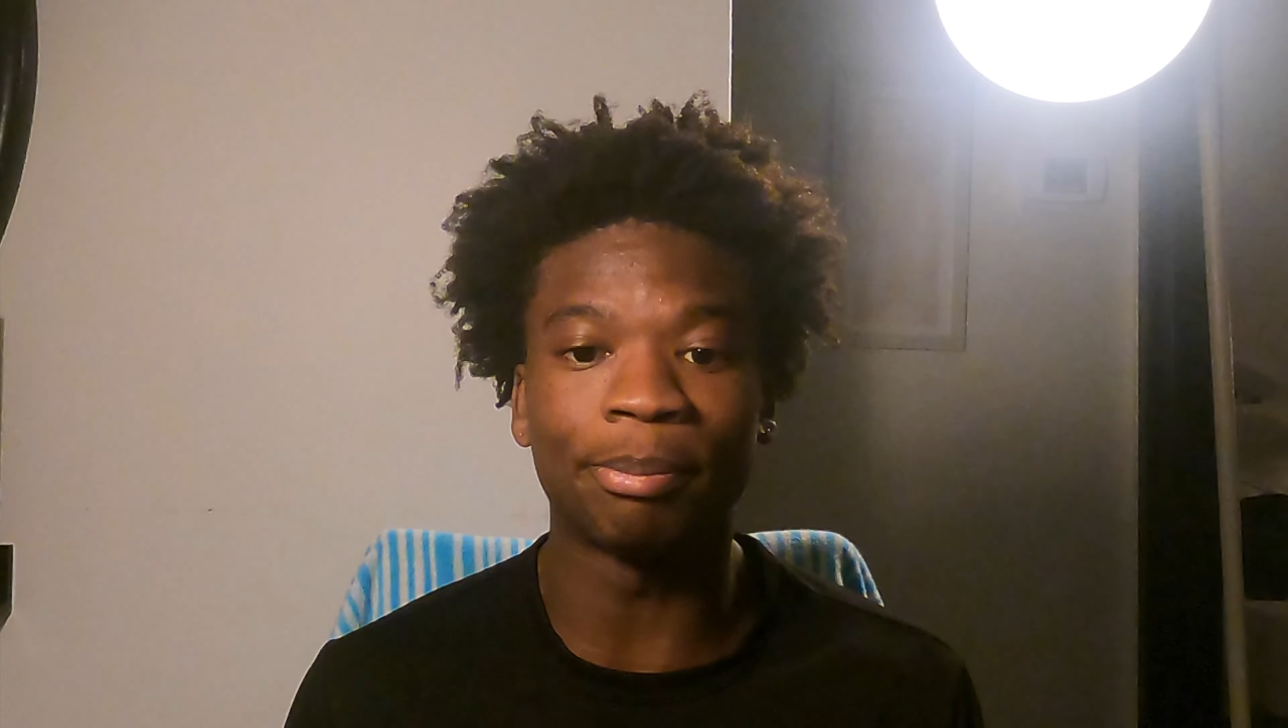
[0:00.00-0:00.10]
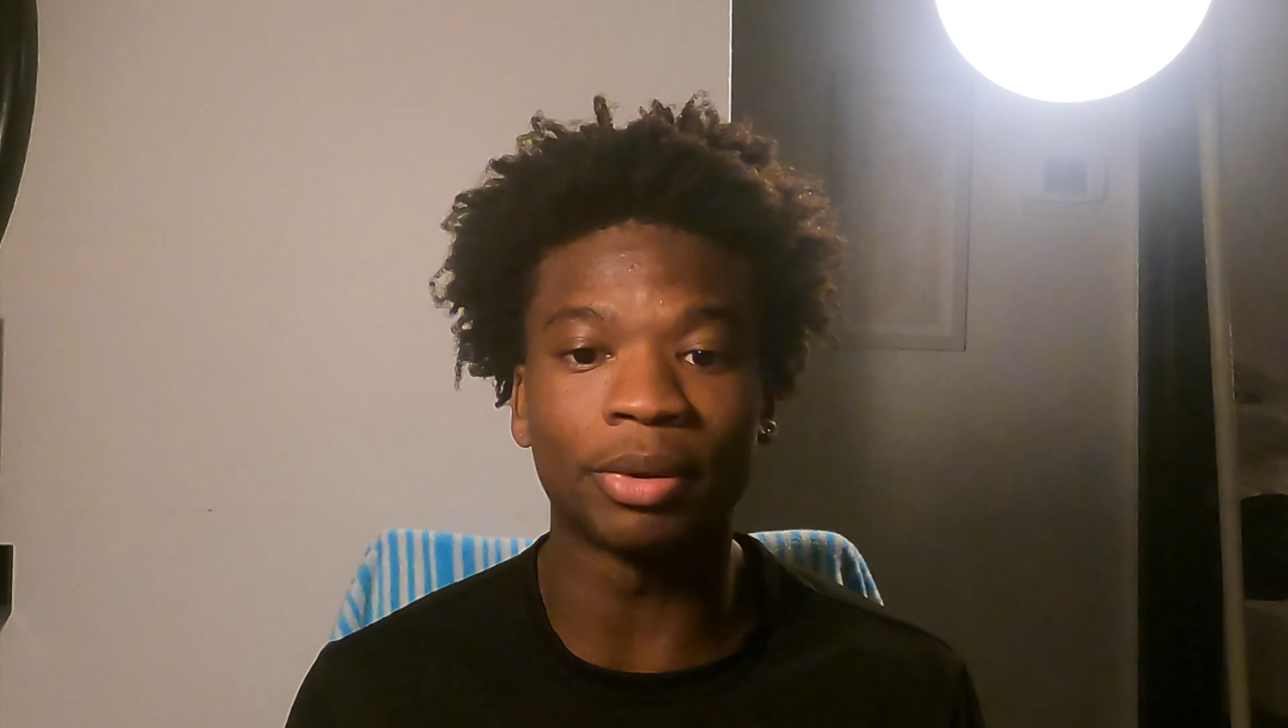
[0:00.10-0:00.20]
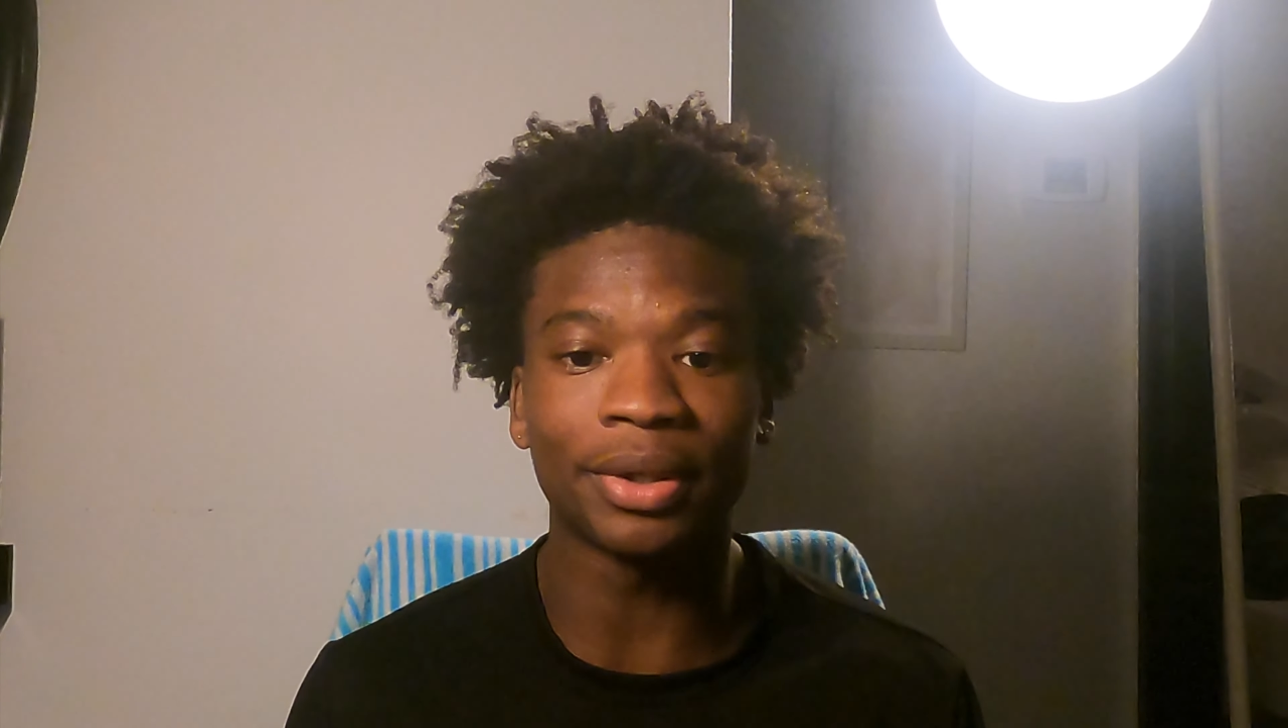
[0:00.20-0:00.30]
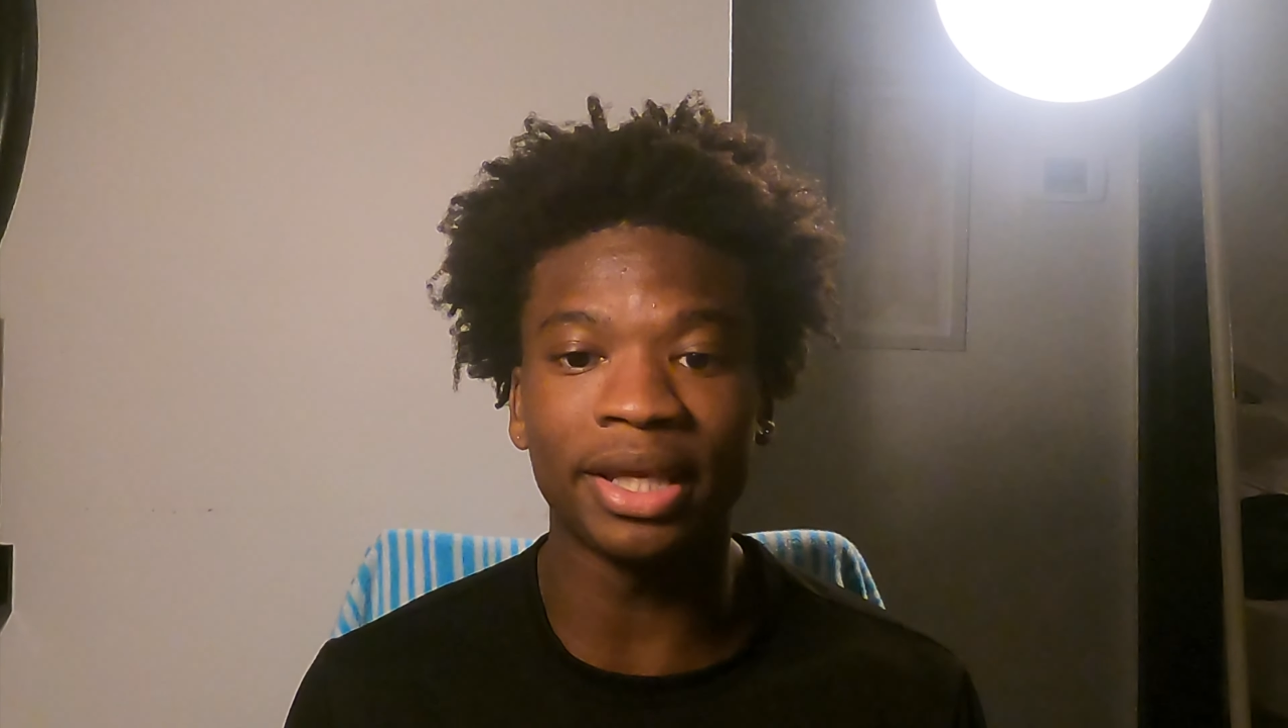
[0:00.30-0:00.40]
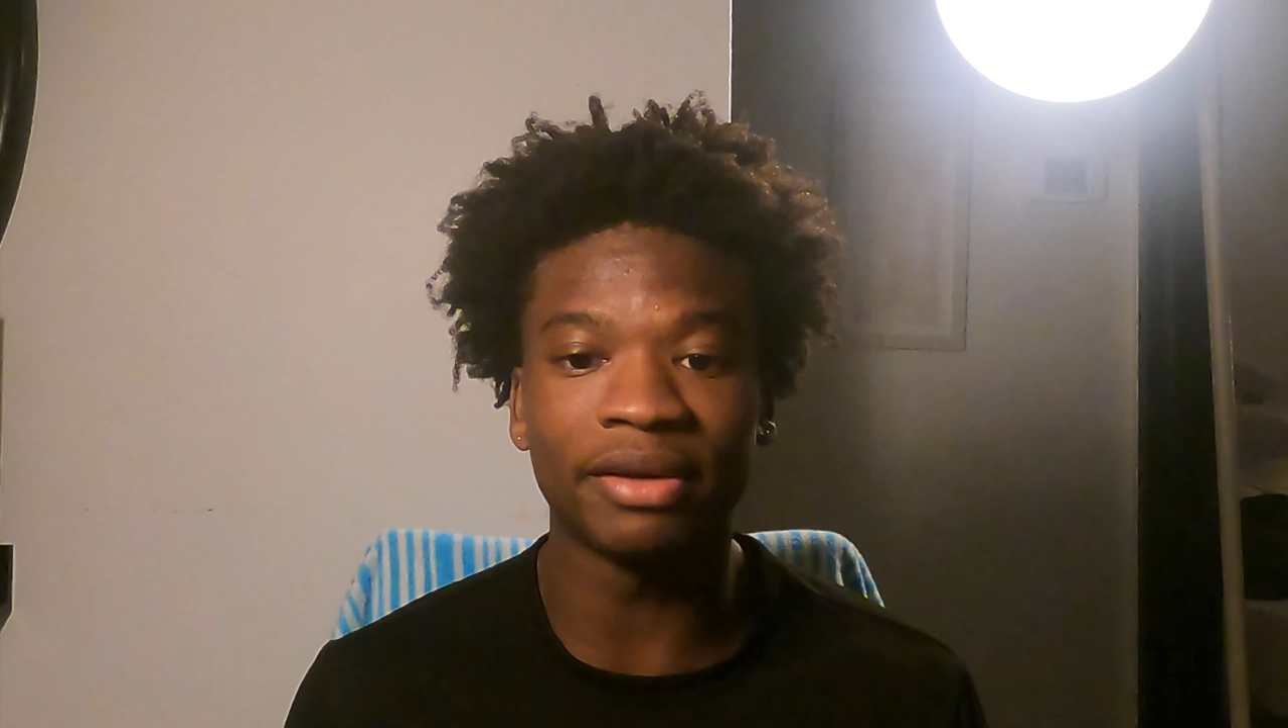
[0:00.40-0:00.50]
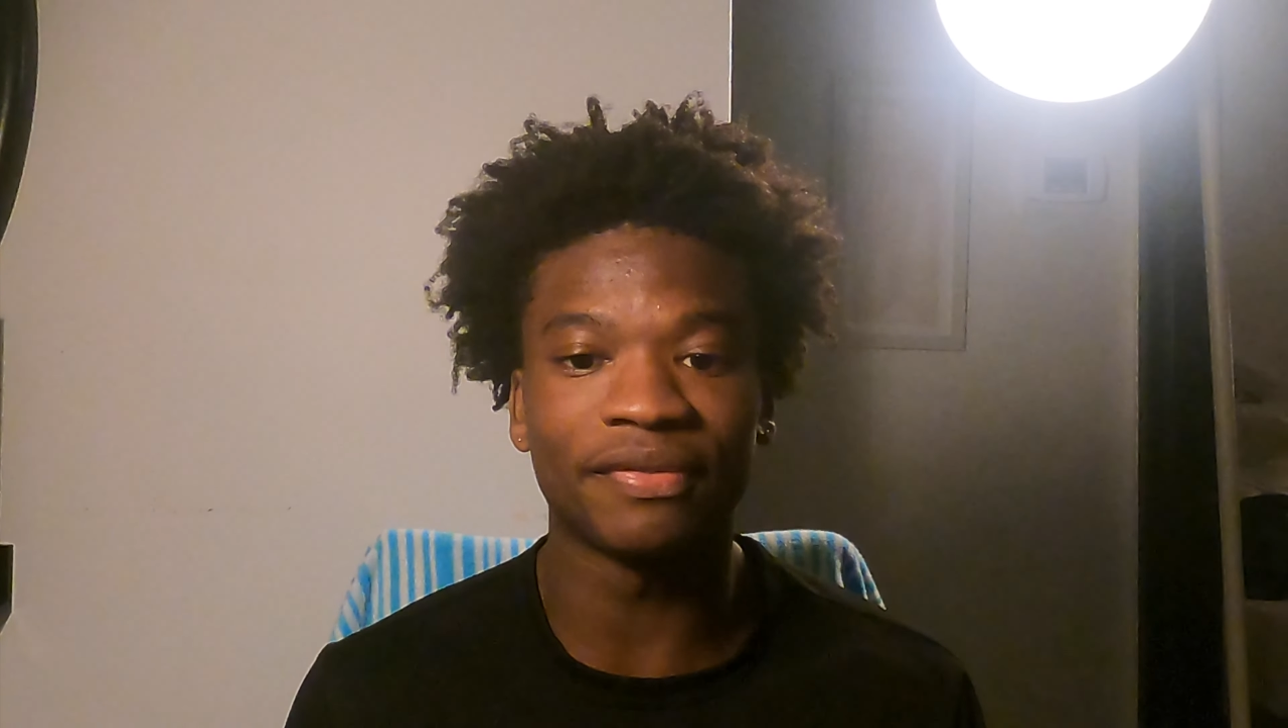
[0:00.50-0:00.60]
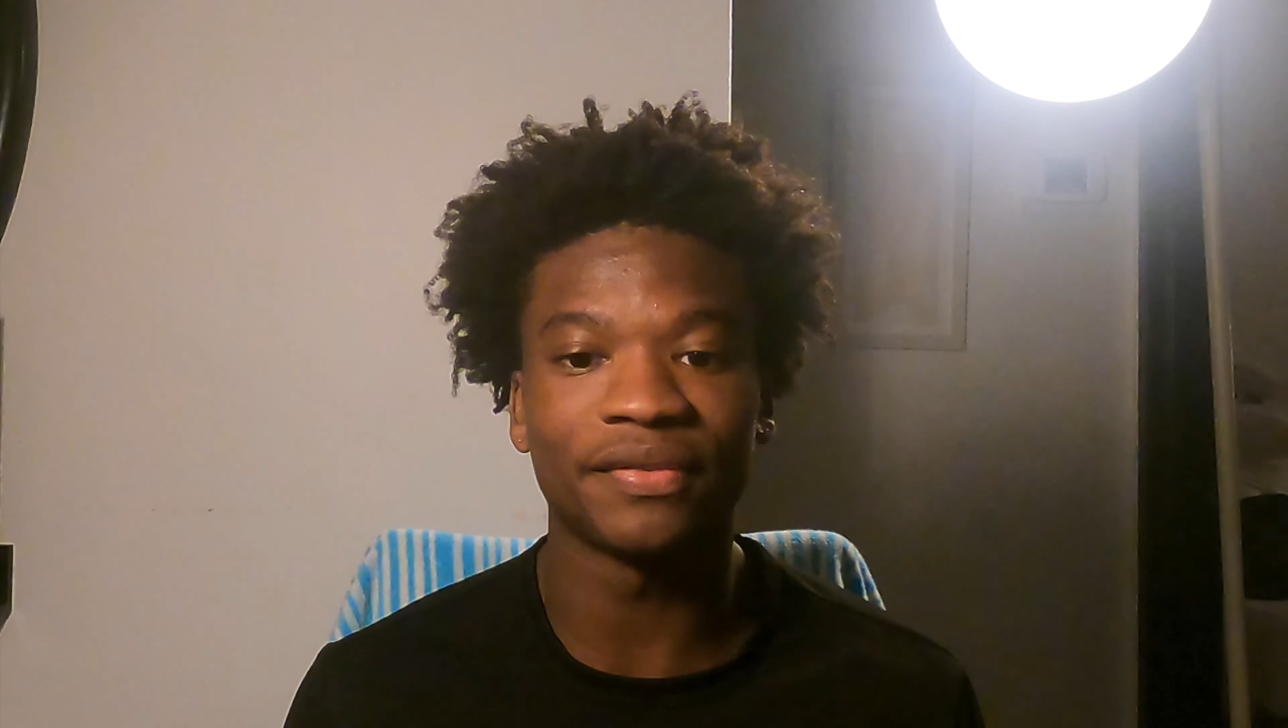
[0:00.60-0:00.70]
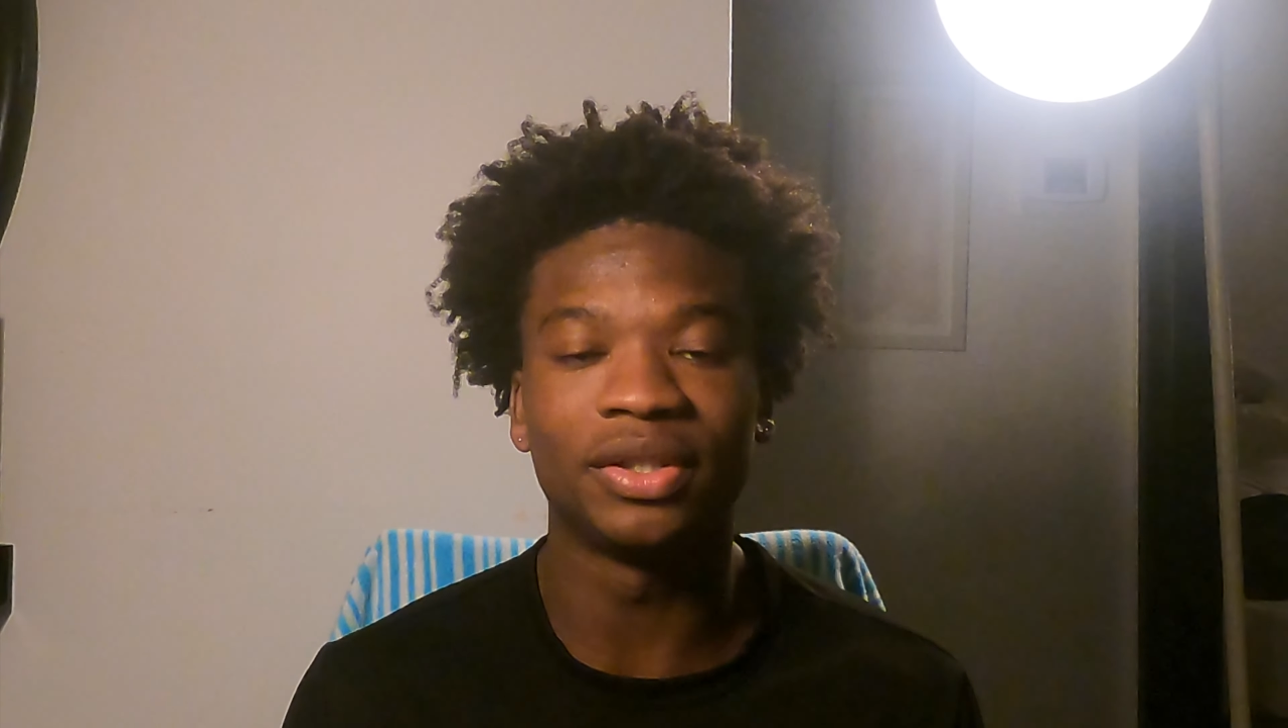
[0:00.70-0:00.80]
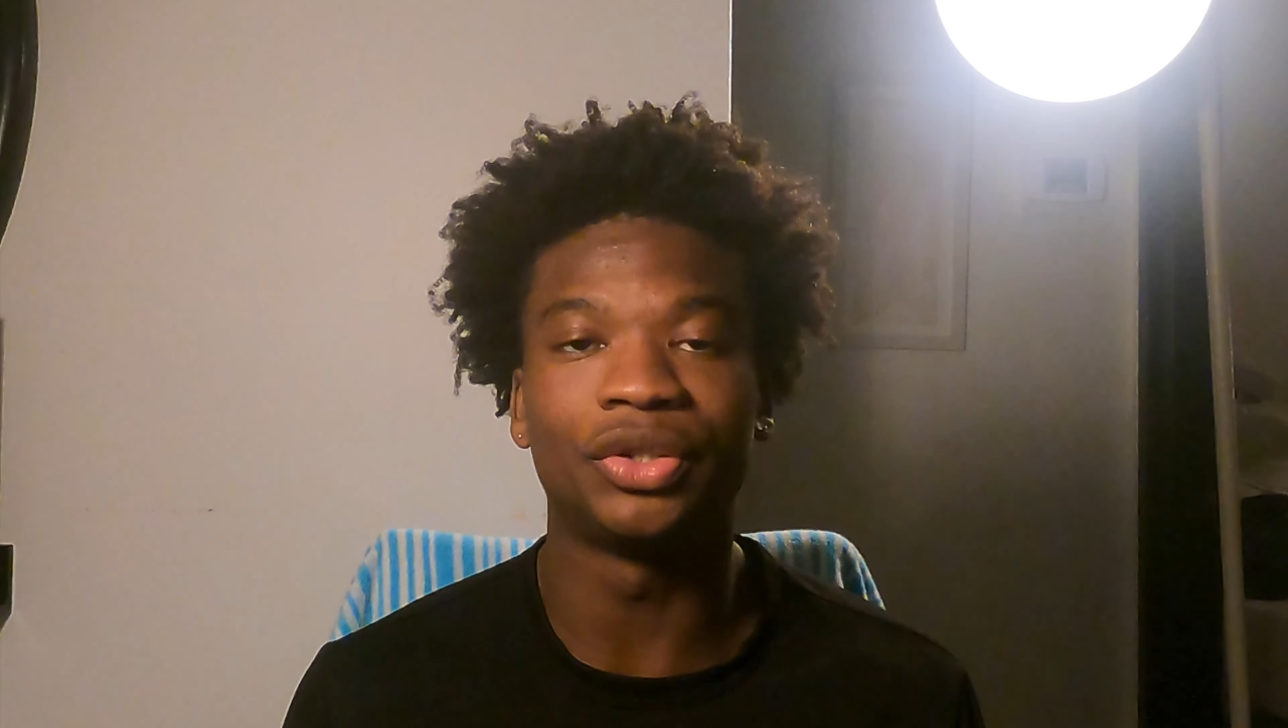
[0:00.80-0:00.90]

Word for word: believe